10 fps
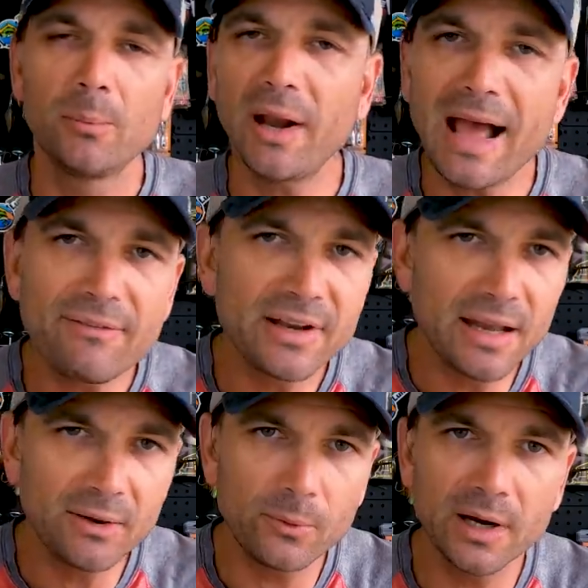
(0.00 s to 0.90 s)
But have a
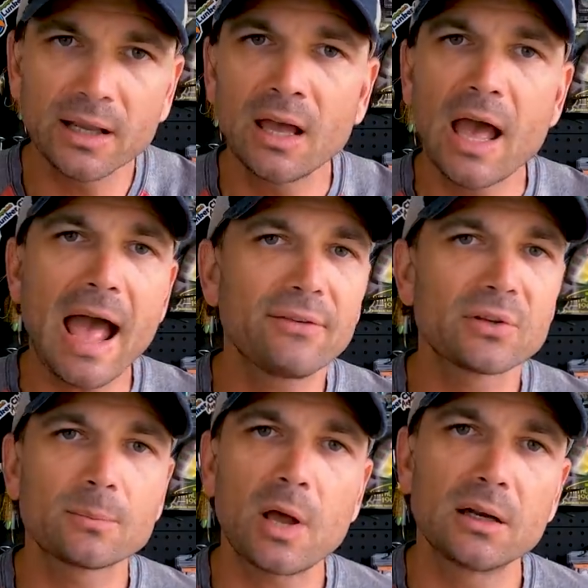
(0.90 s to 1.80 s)
Ned rig, have
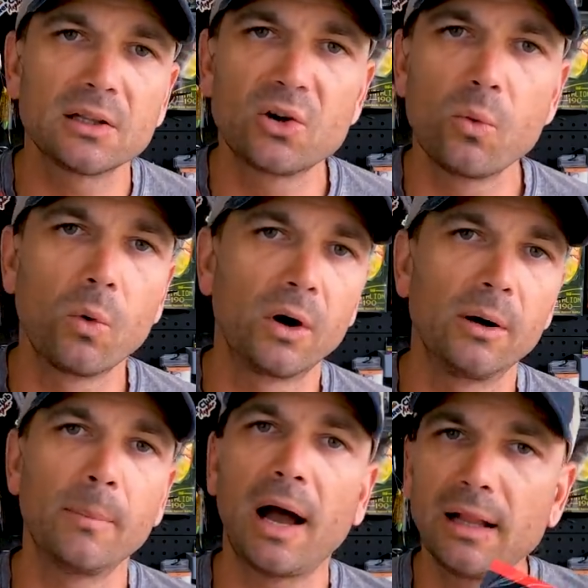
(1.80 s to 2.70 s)
some kind of little
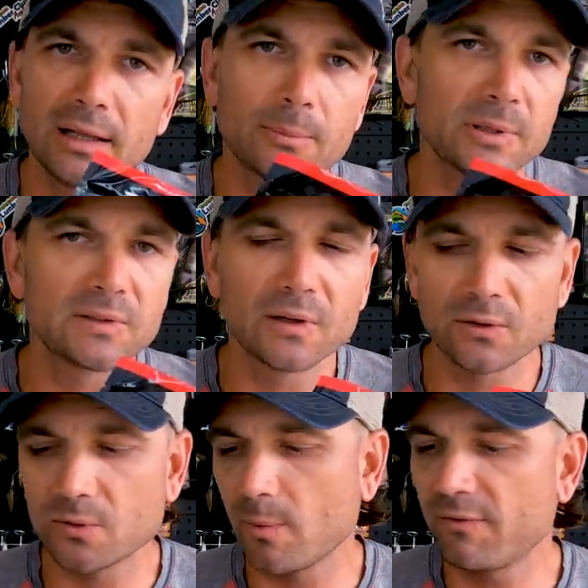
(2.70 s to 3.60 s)
worm. I like my
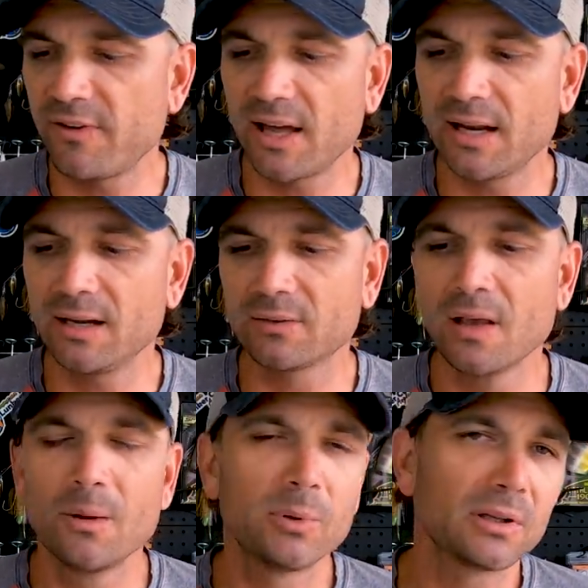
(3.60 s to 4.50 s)
stingers and my fat
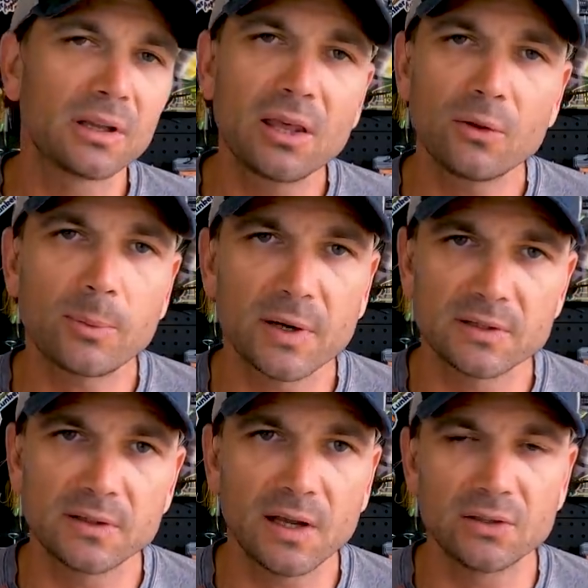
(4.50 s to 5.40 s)
ace, but killer
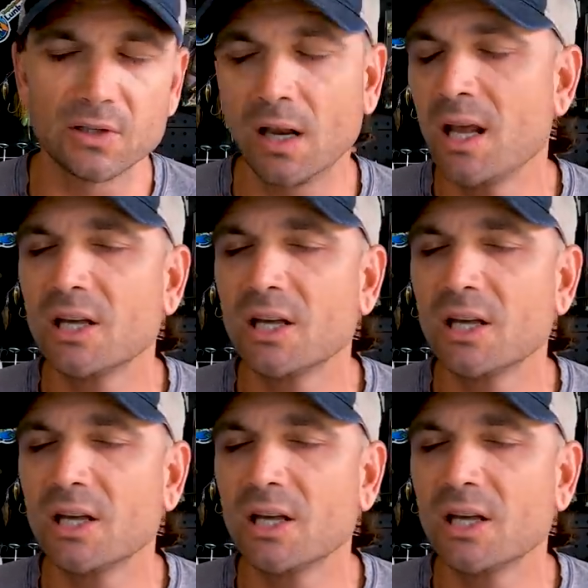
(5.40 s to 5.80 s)
presentation.